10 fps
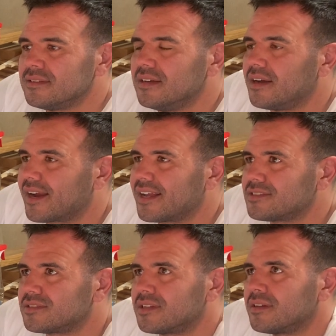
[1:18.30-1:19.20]
I
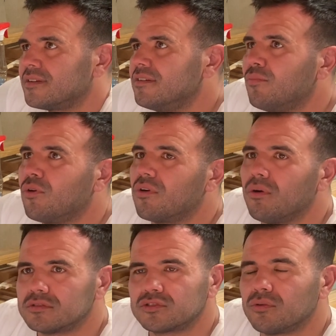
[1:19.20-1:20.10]
guess more
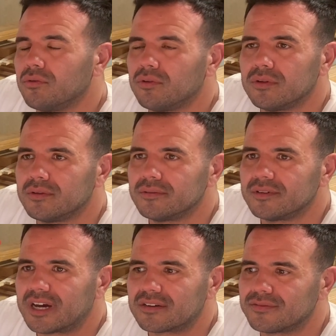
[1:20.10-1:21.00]
old school,
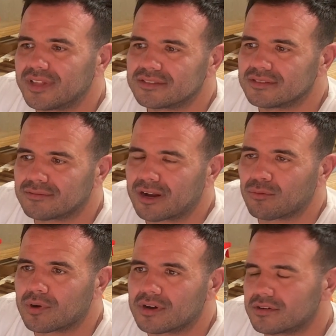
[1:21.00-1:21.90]
I don't know if that's the right
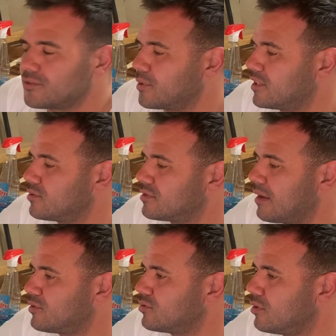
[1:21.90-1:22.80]
word, or traditional
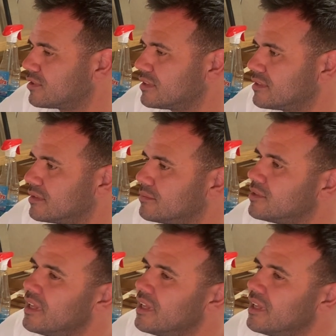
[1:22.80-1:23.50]
type of solar systems,